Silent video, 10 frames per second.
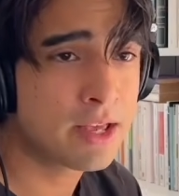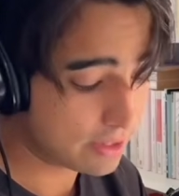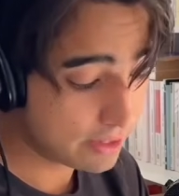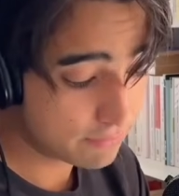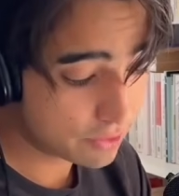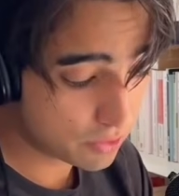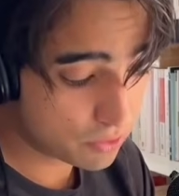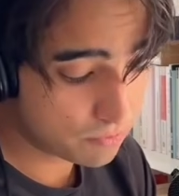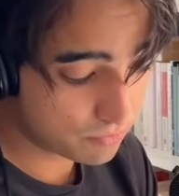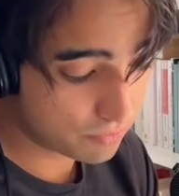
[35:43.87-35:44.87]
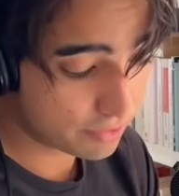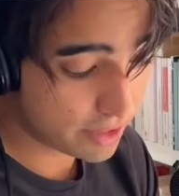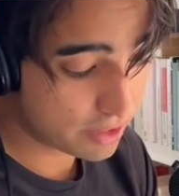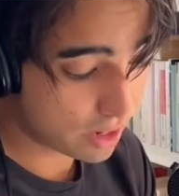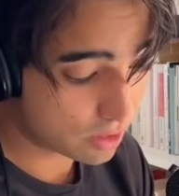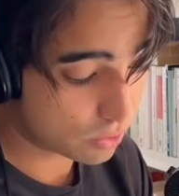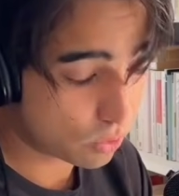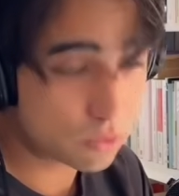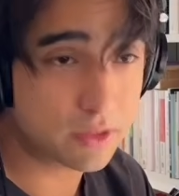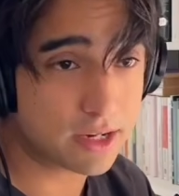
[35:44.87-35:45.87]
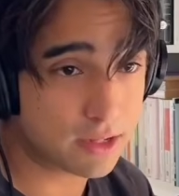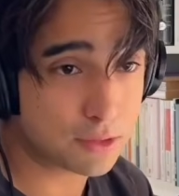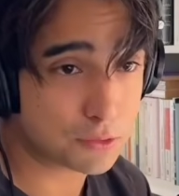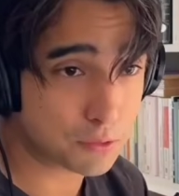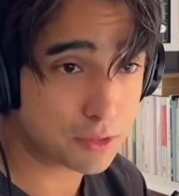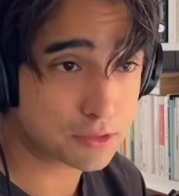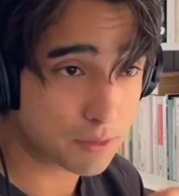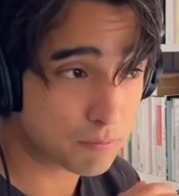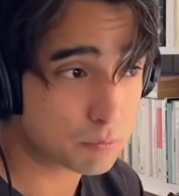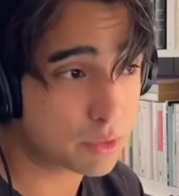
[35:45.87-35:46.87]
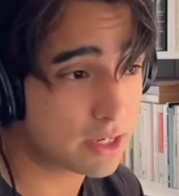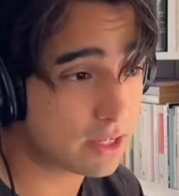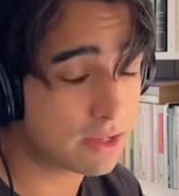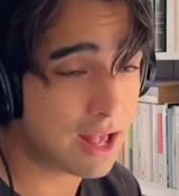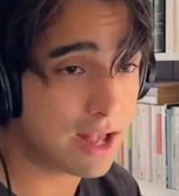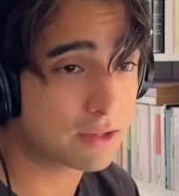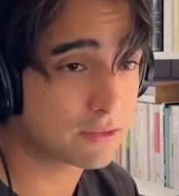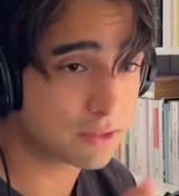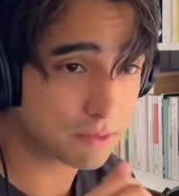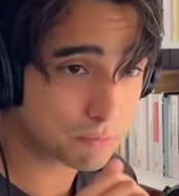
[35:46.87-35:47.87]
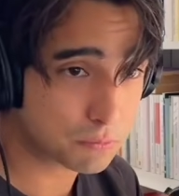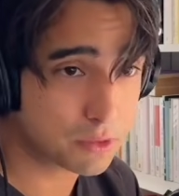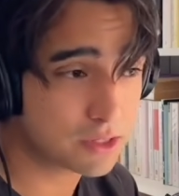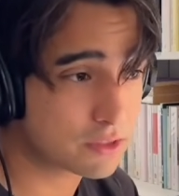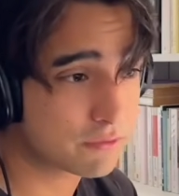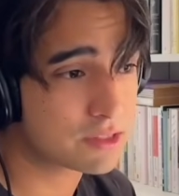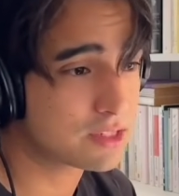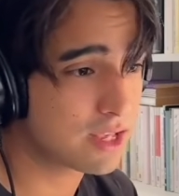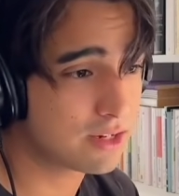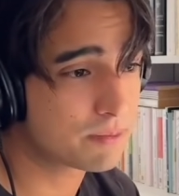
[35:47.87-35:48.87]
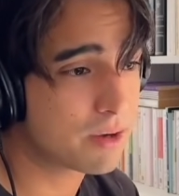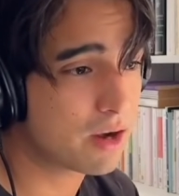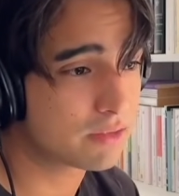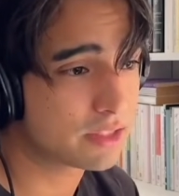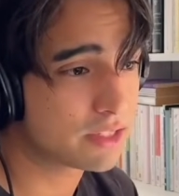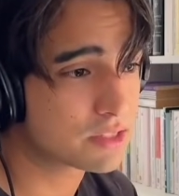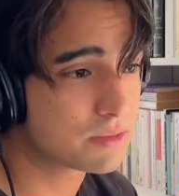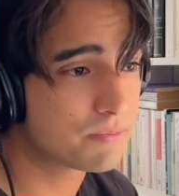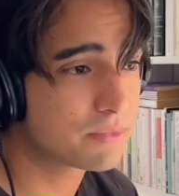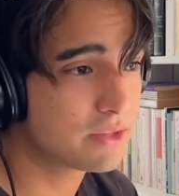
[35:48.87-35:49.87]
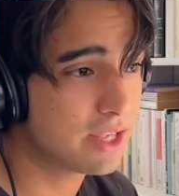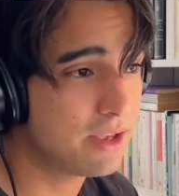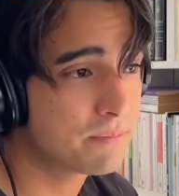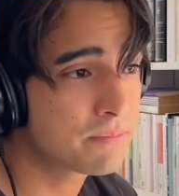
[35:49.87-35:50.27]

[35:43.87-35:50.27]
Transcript: Even though they are already doing some pretty accurate and pretty sophisticated parallelism, okay?